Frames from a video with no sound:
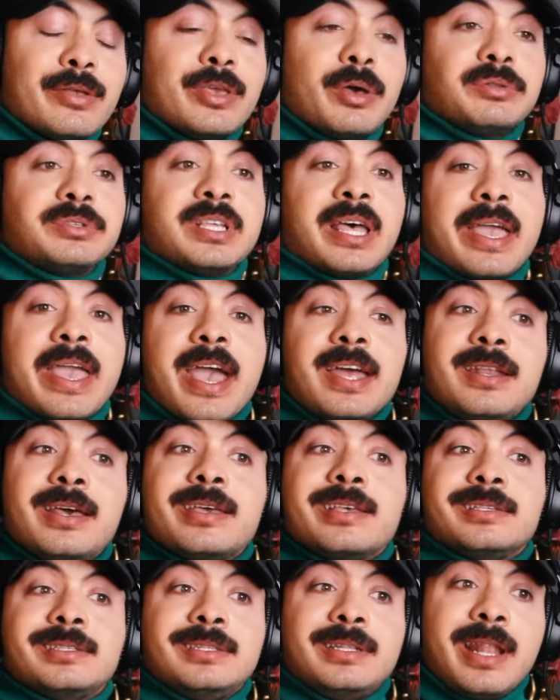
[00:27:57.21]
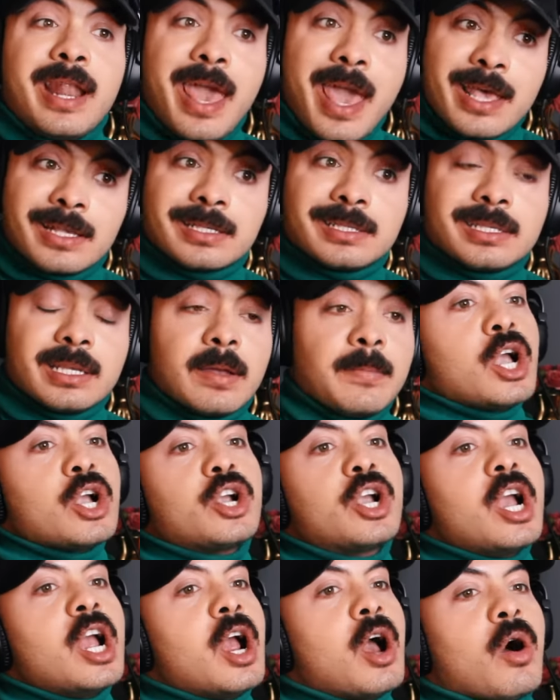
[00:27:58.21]
Yo, Diana is nasty.
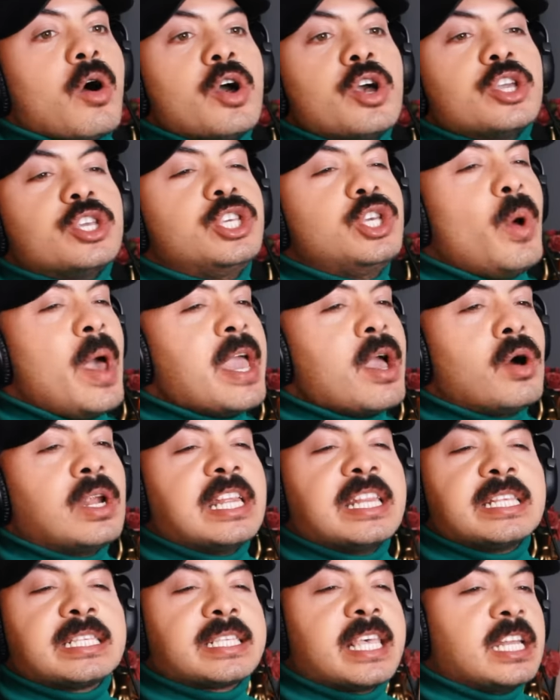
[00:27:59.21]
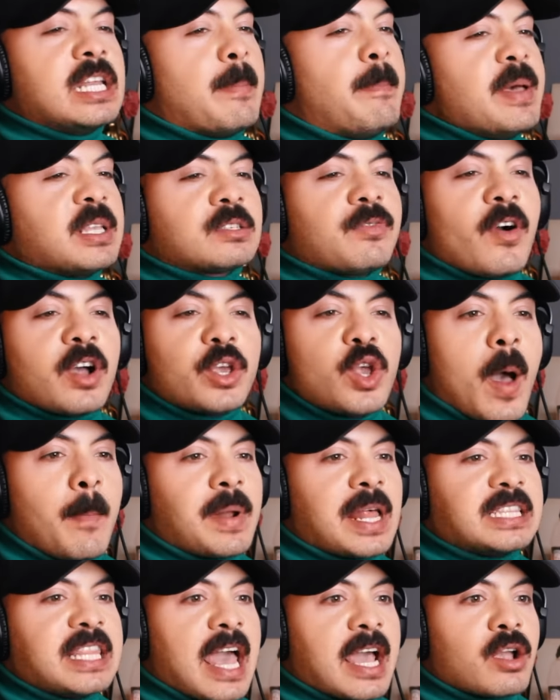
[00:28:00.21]
Girl, you ain't gonna let this skinny bitch you up
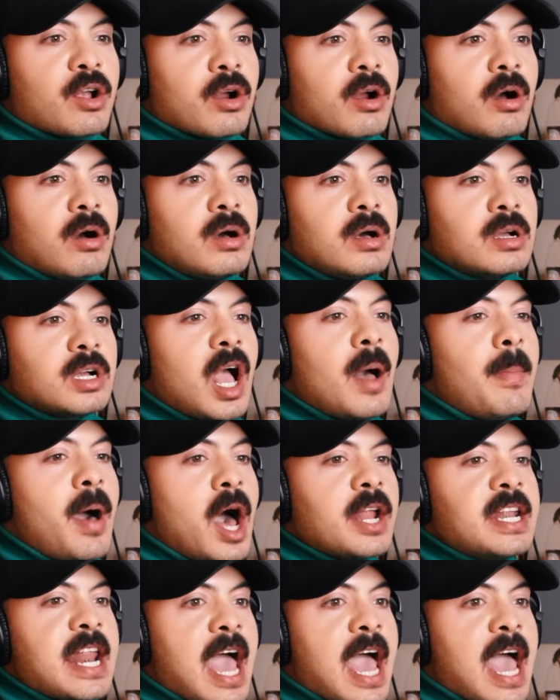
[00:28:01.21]
like that, girl. Come on